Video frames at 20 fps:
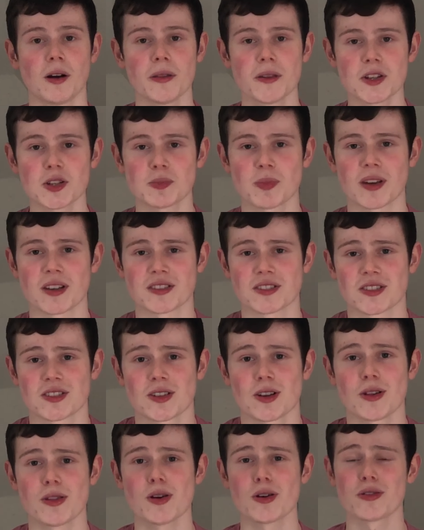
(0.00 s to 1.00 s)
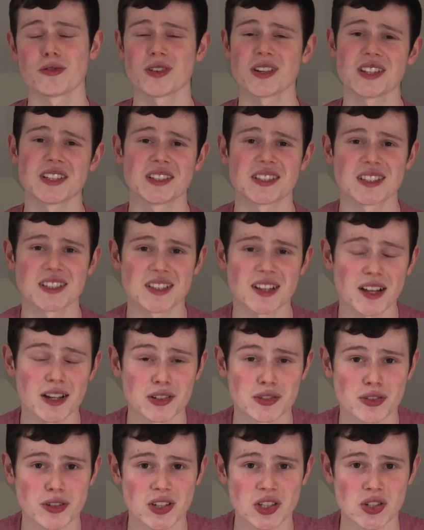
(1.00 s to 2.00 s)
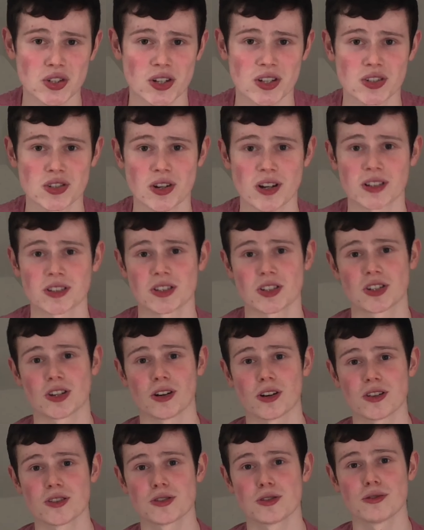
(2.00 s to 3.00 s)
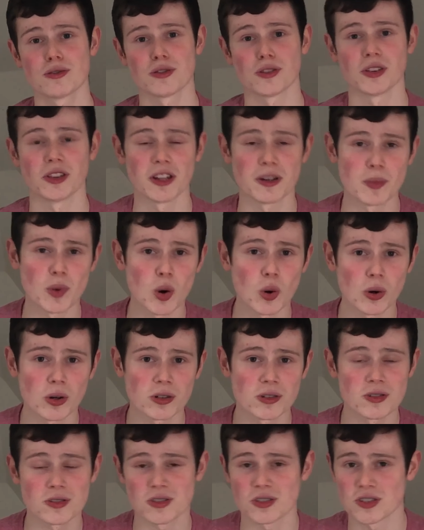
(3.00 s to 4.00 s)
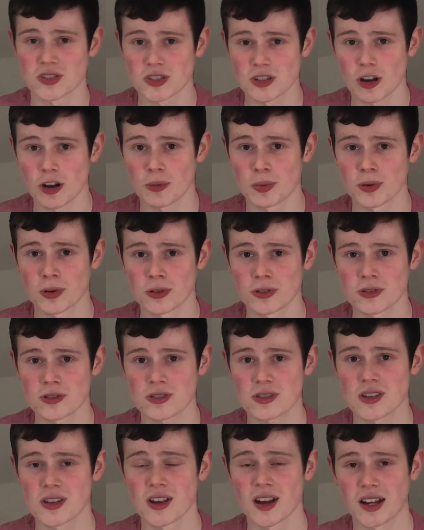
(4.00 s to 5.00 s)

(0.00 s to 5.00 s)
this basis, although I really dislike FreeTrade trying to charge you for limit orders and stop orders,